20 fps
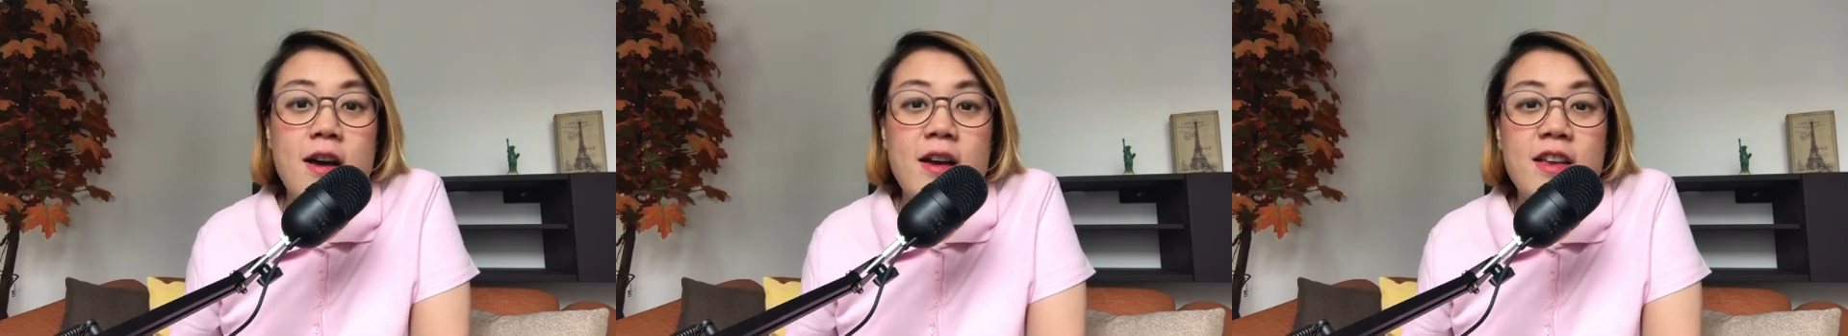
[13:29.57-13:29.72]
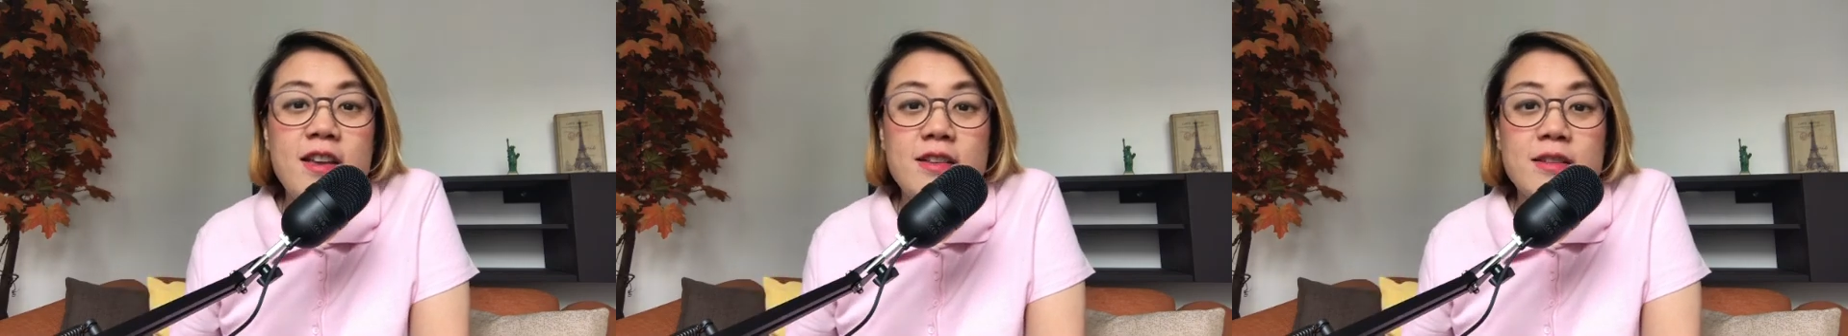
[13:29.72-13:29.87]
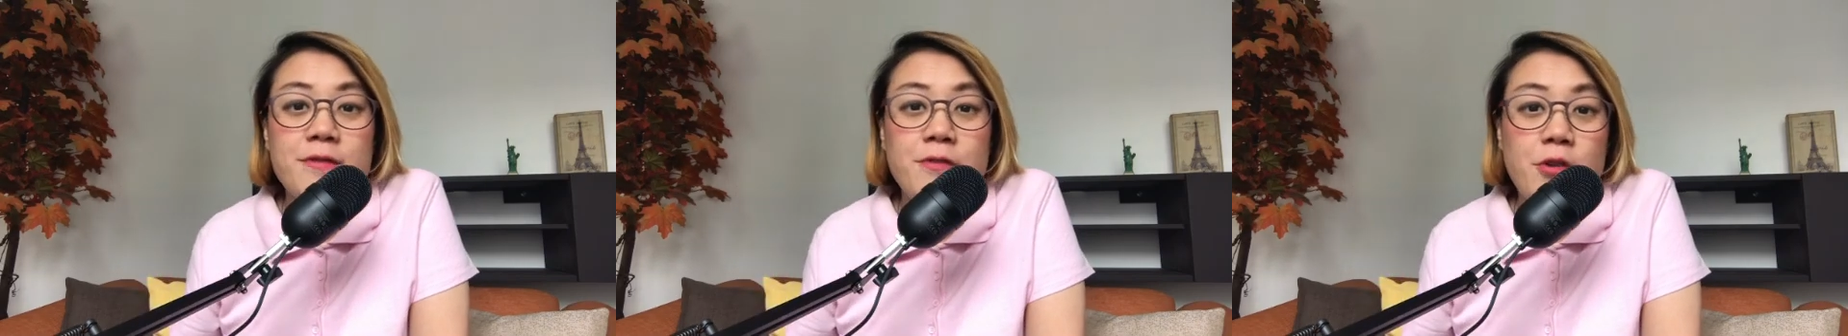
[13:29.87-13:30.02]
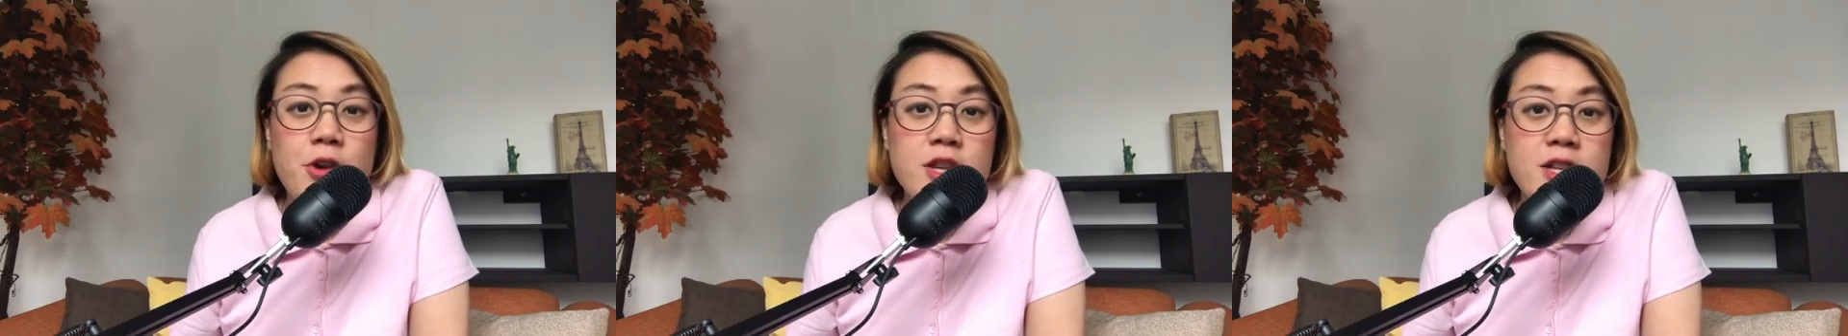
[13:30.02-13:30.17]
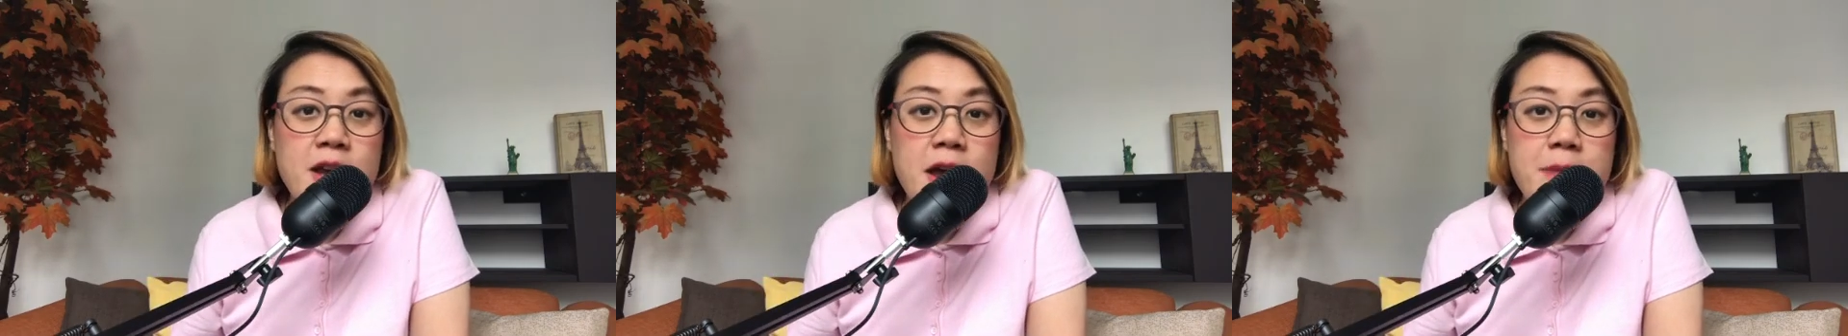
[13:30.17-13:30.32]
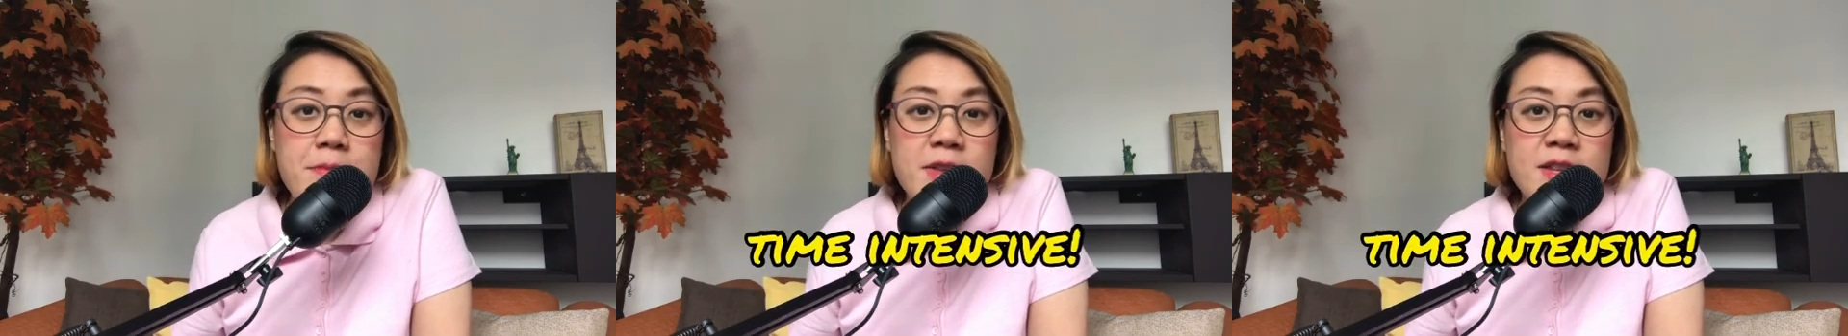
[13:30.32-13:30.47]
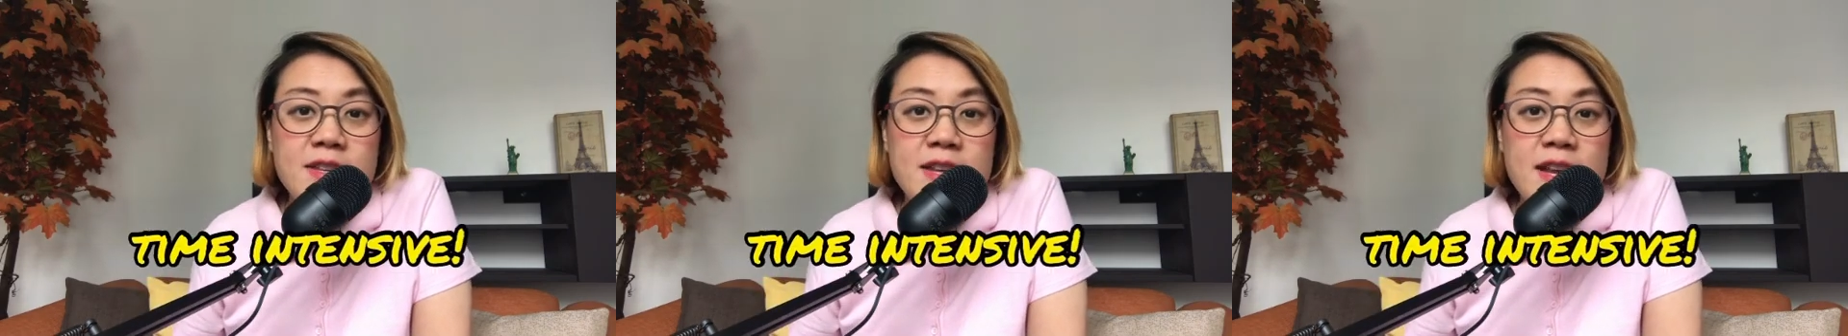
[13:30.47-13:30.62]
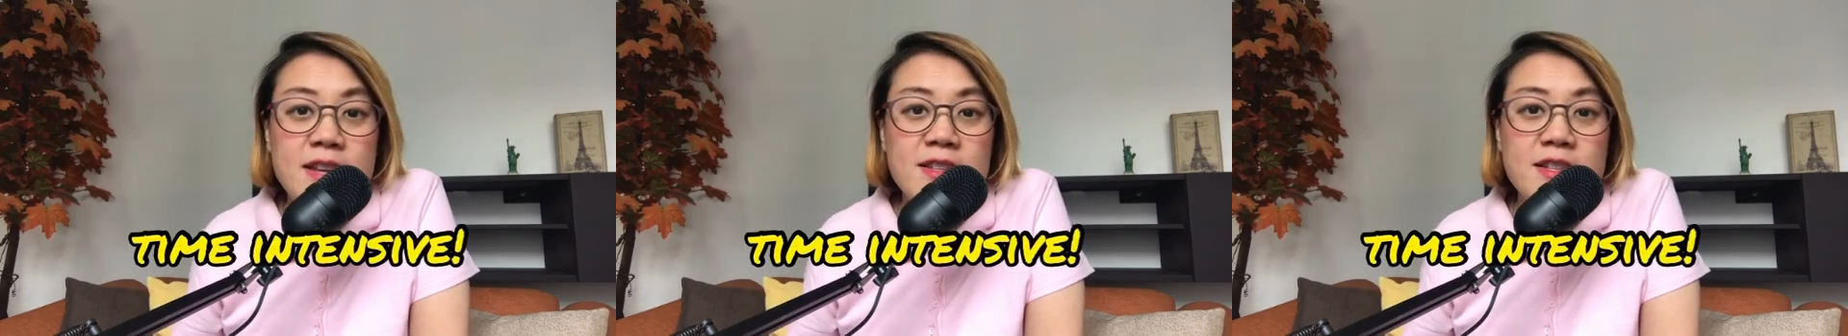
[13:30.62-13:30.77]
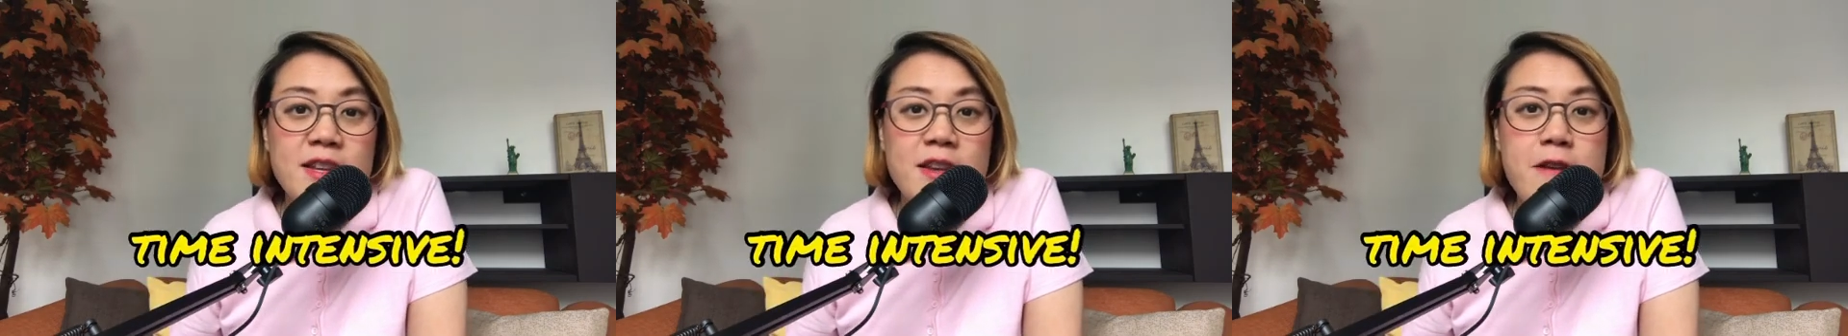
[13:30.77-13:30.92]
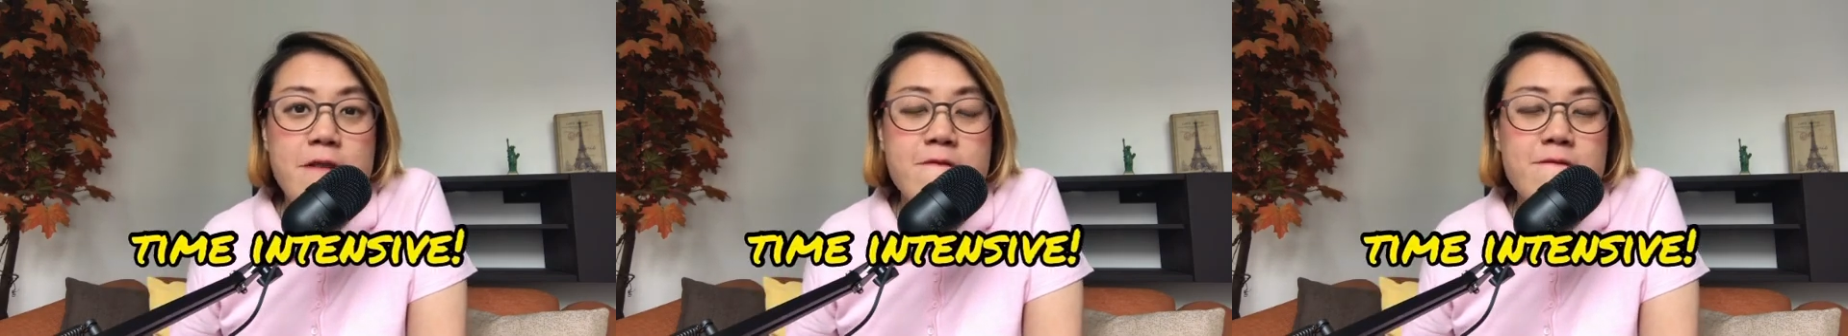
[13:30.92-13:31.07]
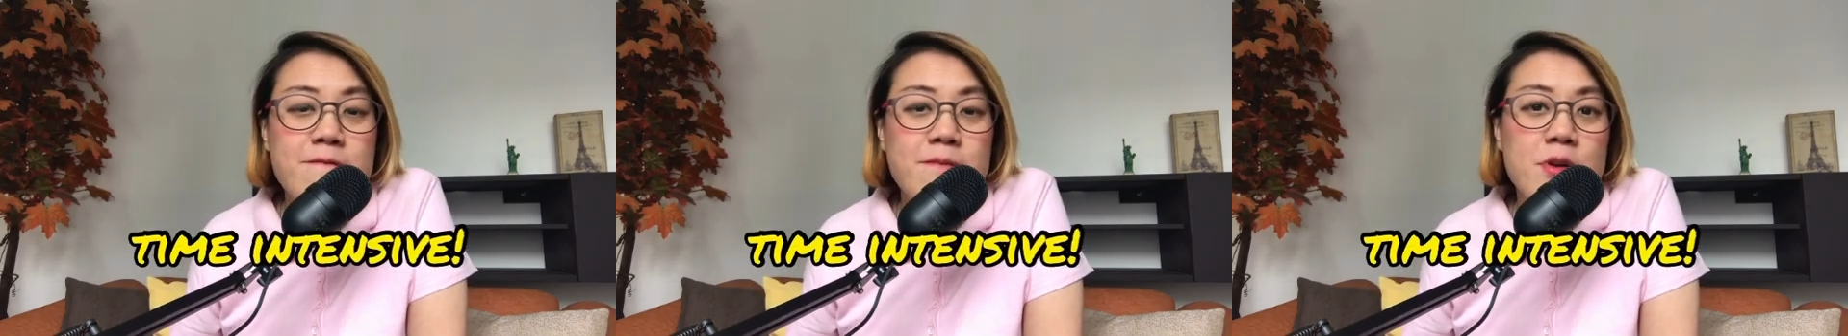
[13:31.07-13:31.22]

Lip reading: It's very time intensive,